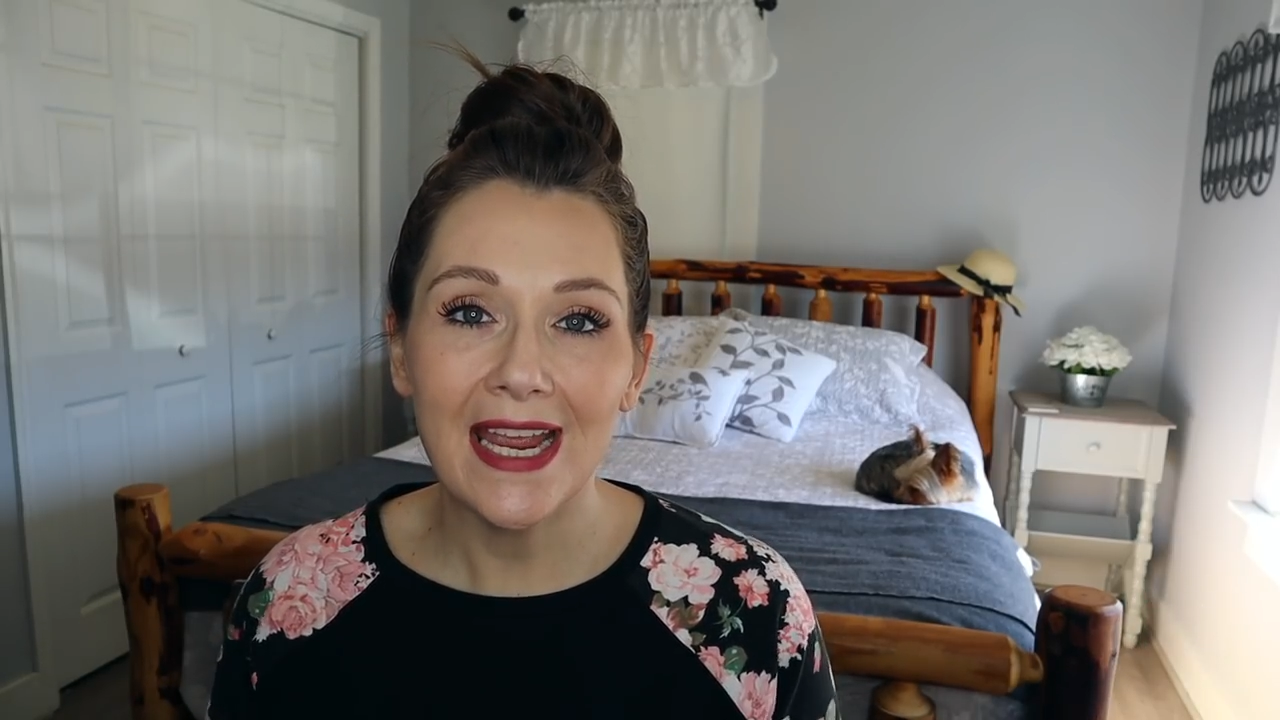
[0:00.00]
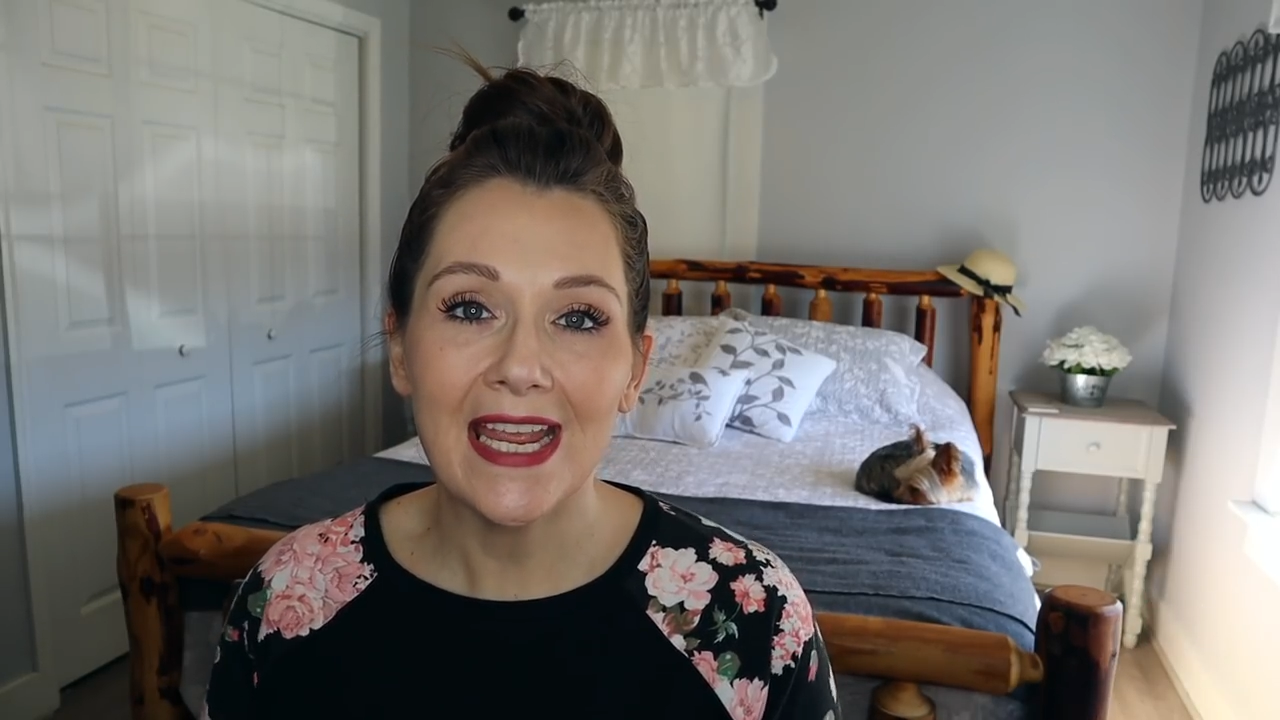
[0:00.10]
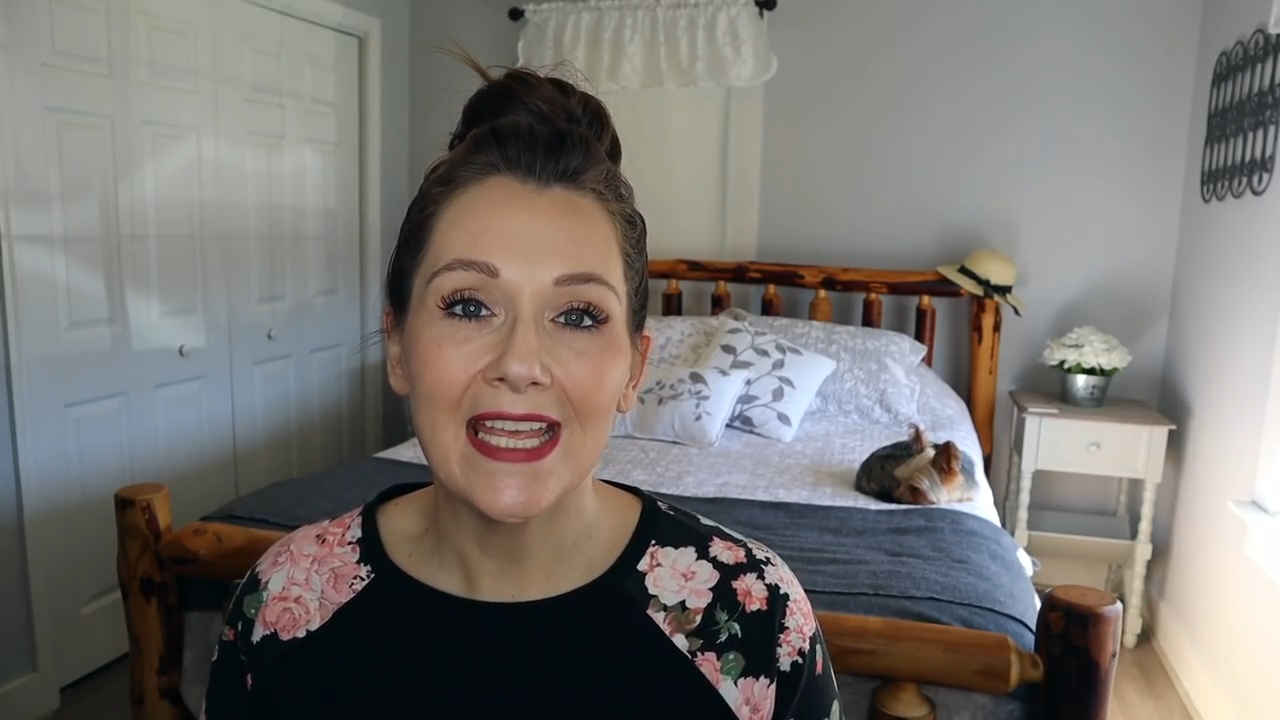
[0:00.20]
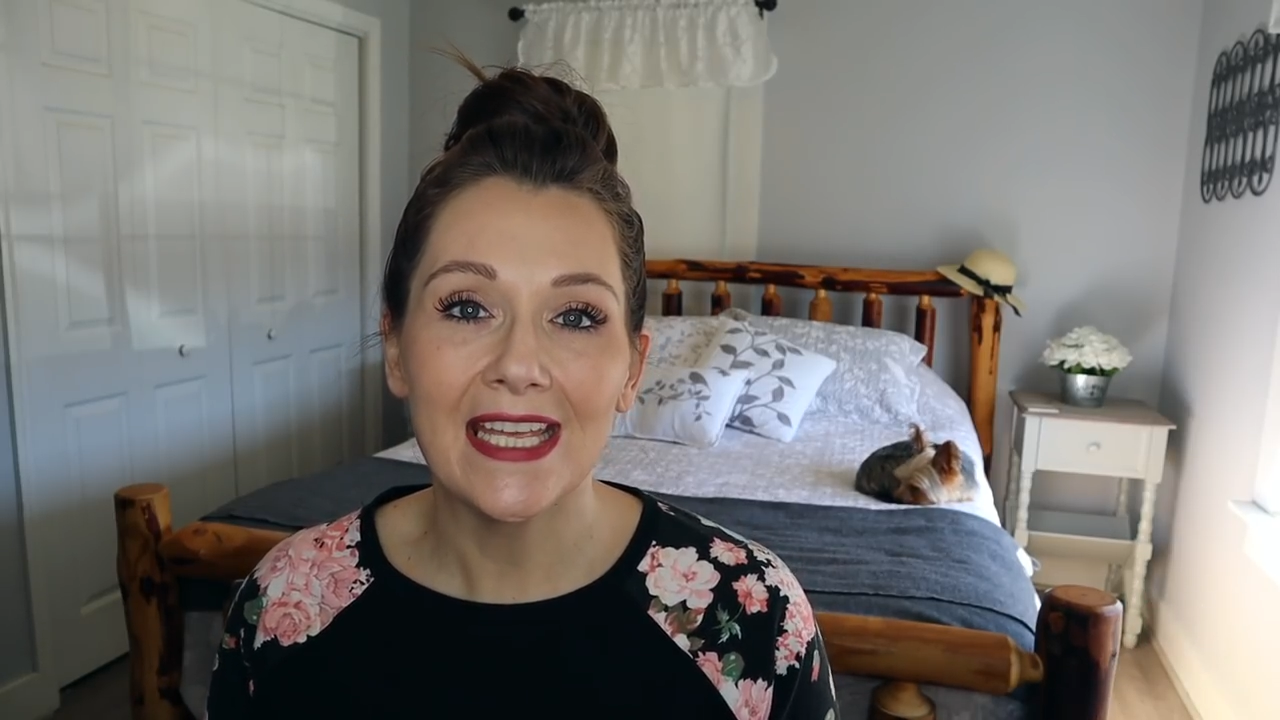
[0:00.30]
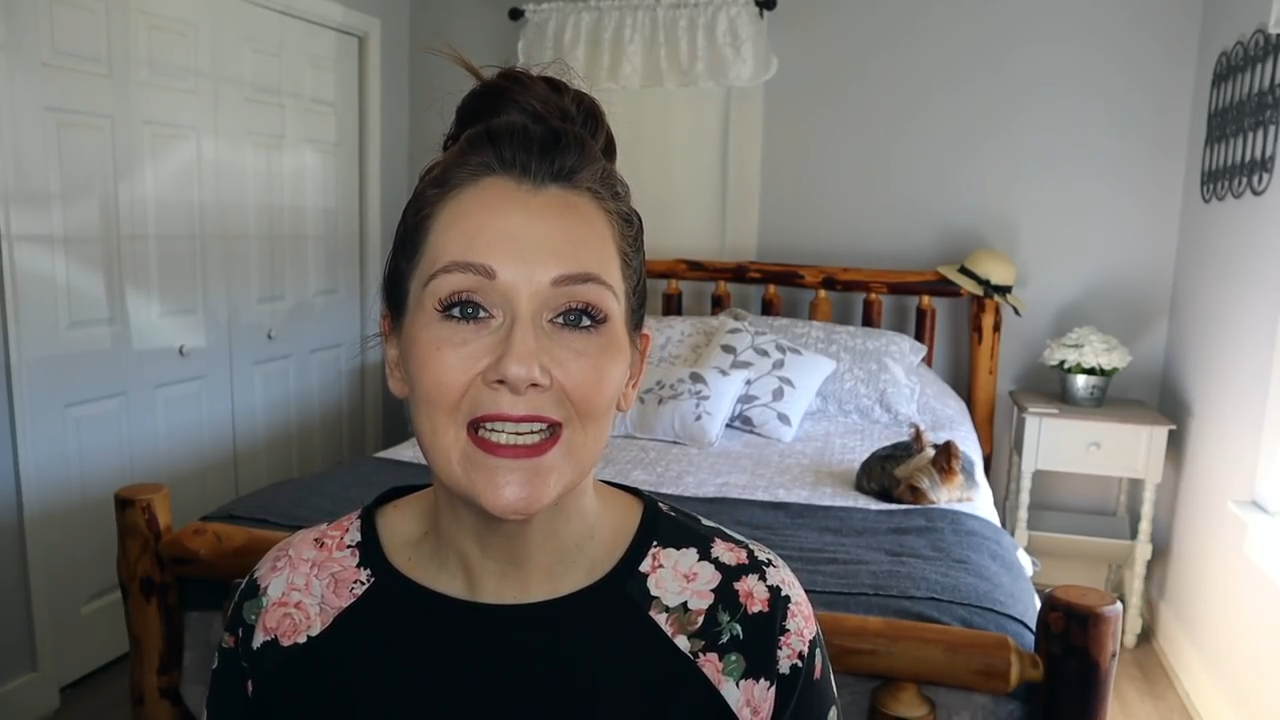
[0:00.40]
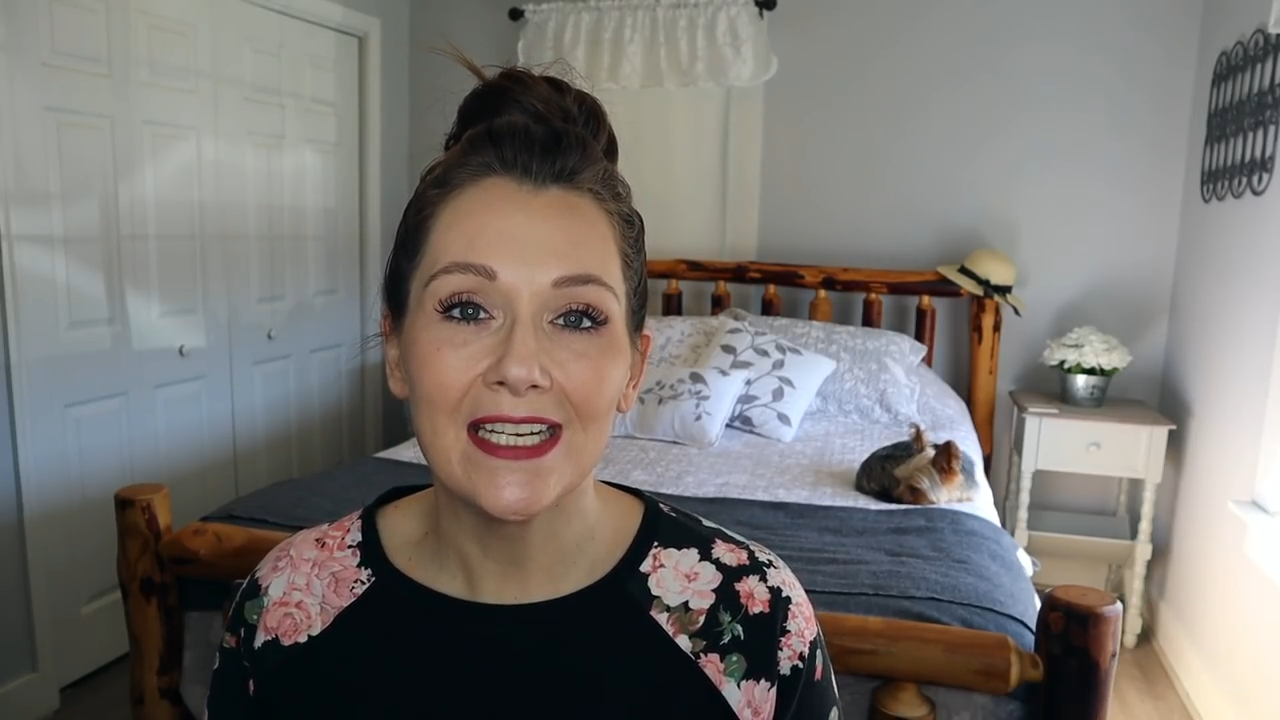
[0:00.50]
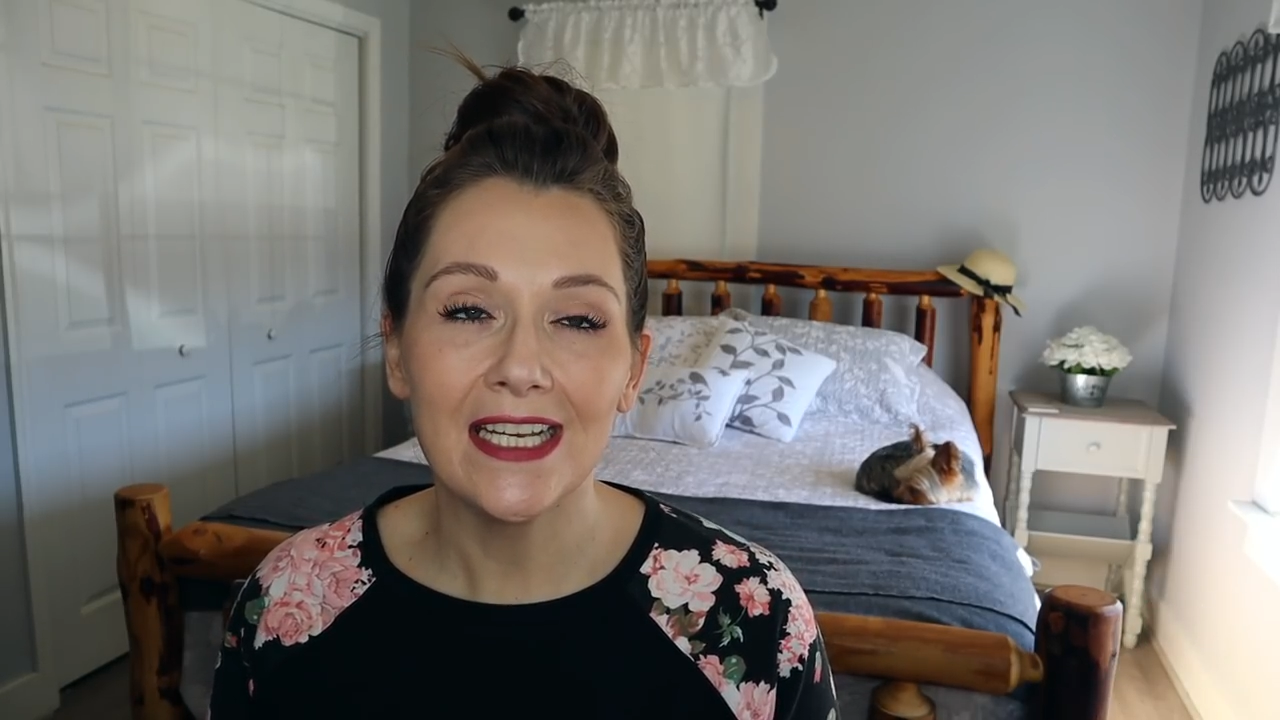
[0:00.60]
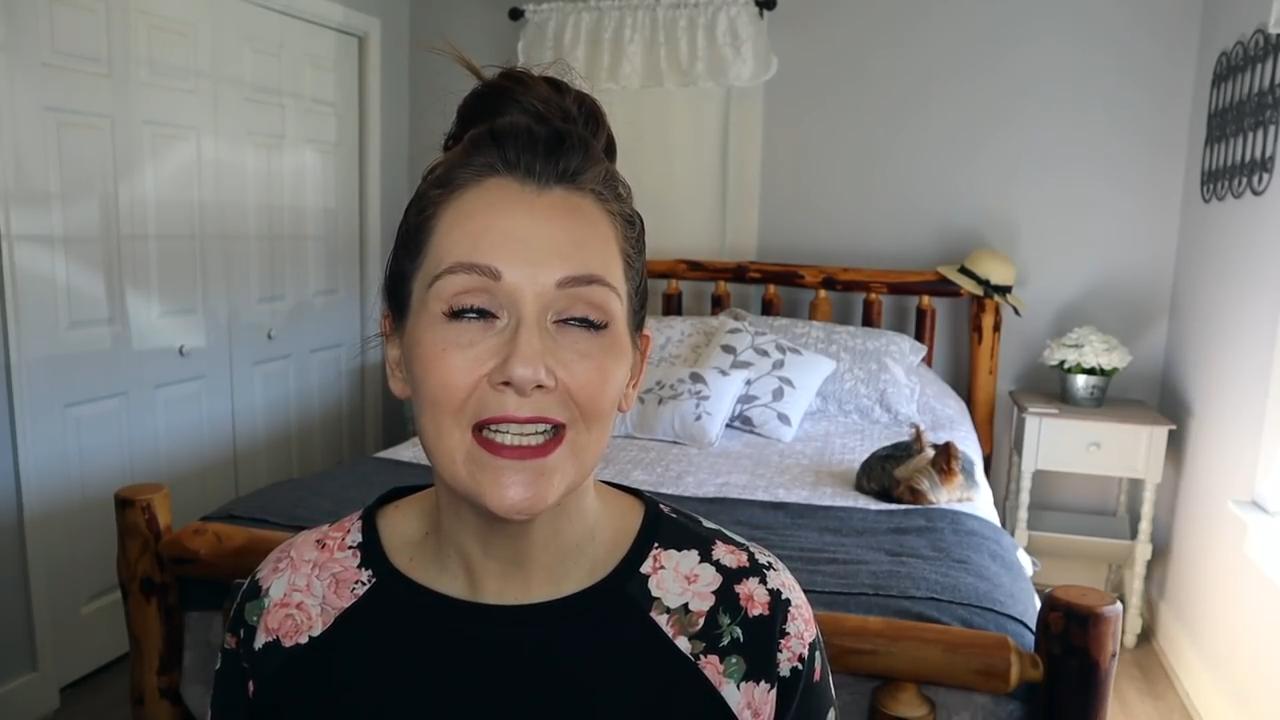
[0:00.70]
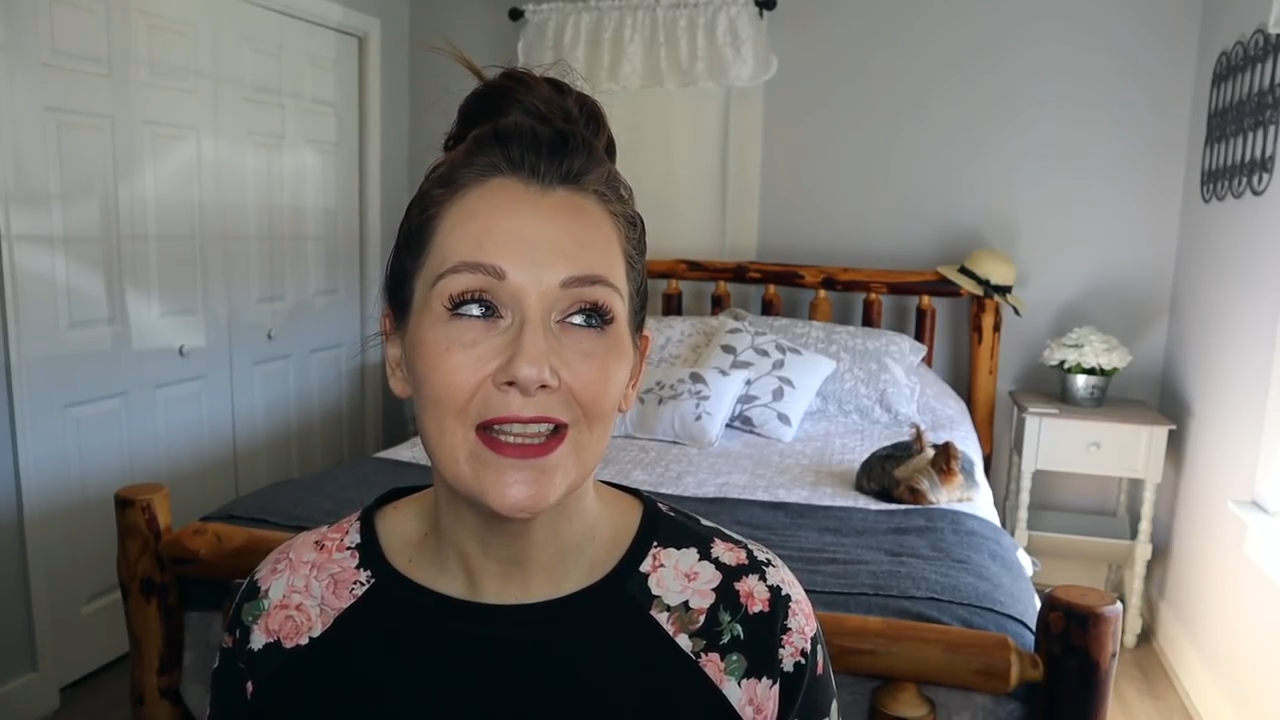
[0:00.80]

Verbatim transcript: and